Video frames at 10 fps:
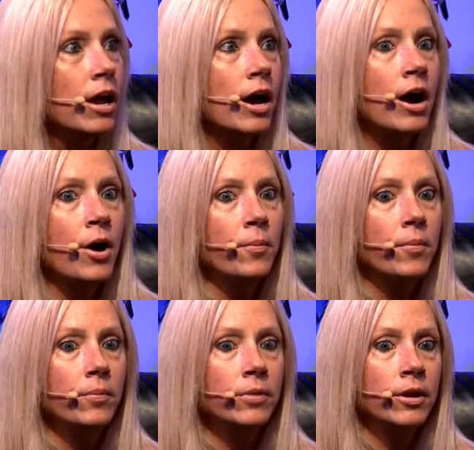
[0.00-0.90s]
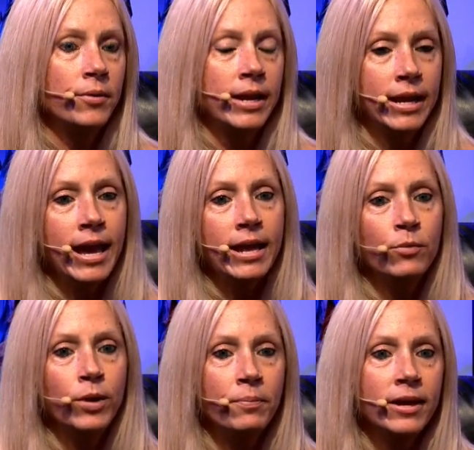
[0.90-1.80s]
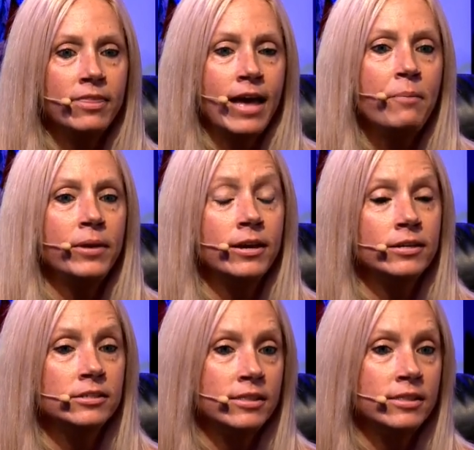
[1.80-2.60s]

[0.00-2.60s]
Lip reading: And again, we picked that because